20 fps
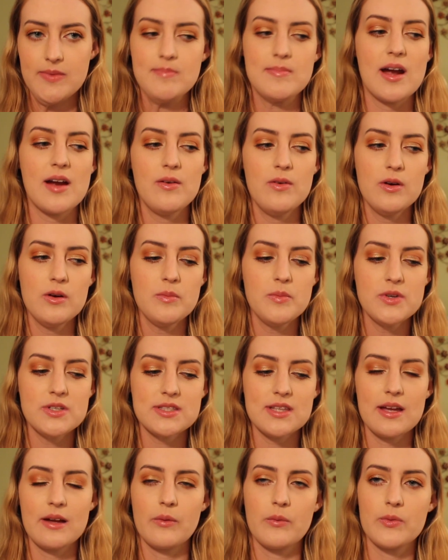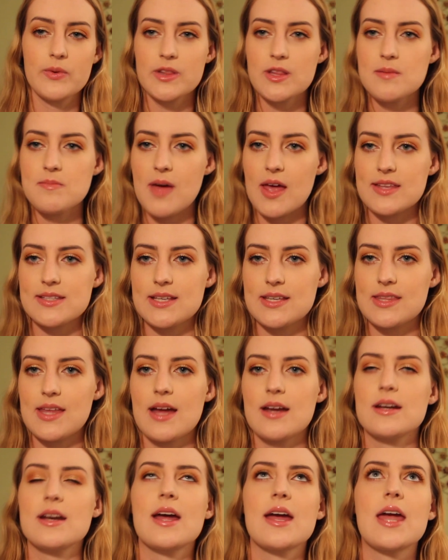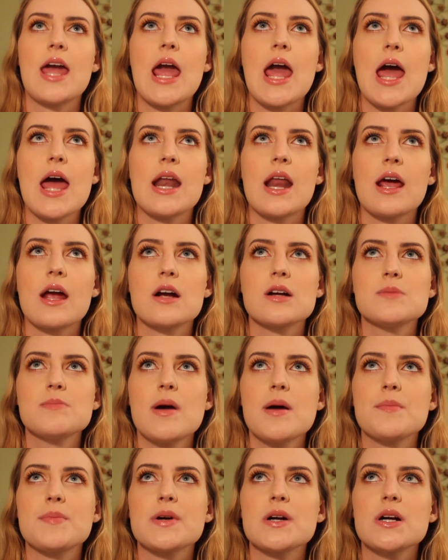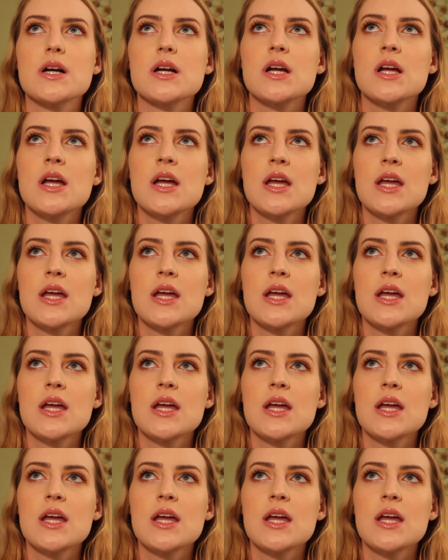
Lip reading: My room was like really messy that night, and I remember